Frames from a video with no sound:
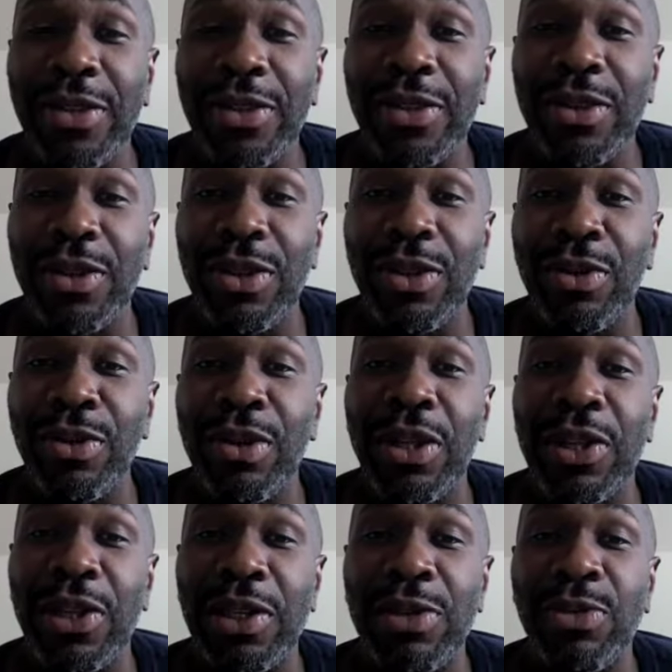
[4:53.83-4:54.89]
you to do
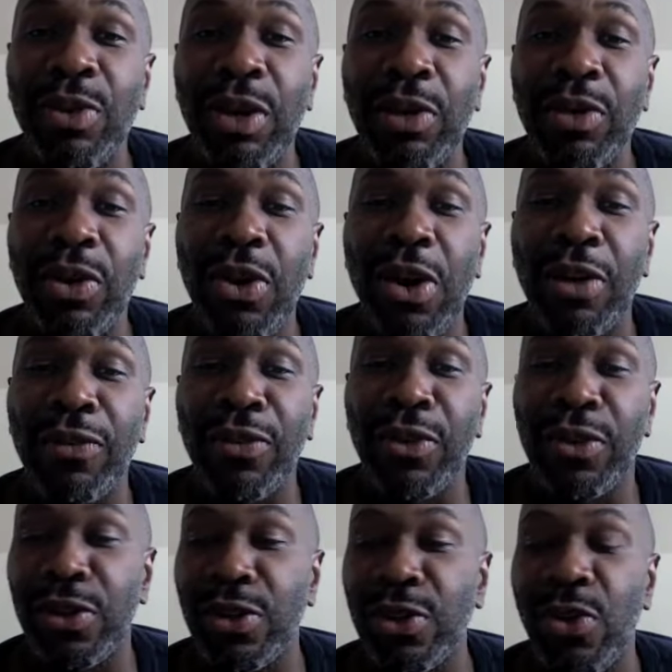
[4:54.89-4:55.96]
in this one regard for
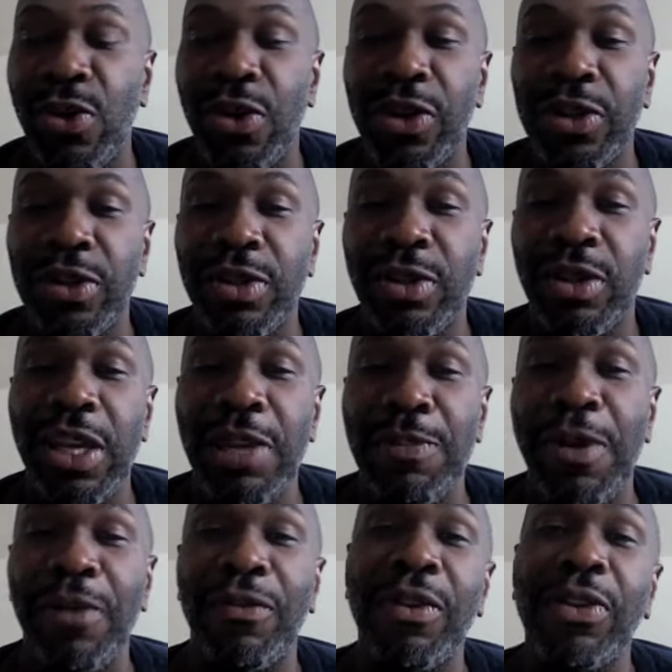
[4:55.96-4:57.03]
this course, to keep
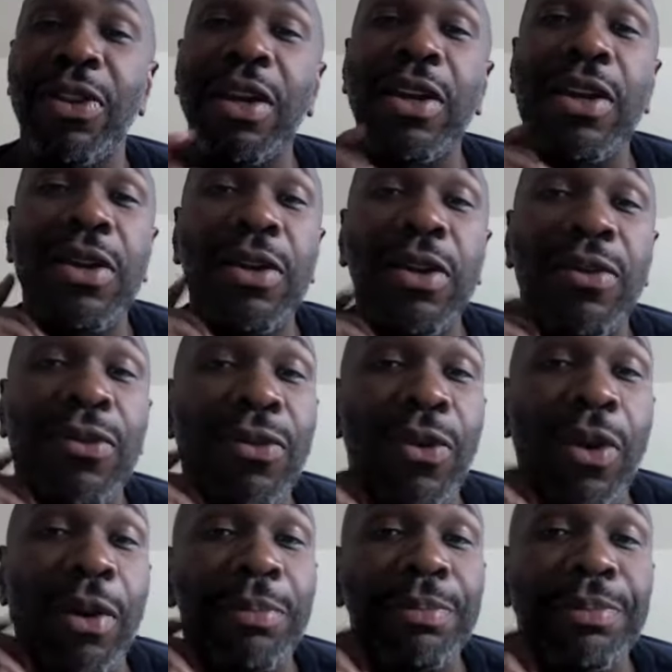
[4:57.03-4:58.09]
everything uniform.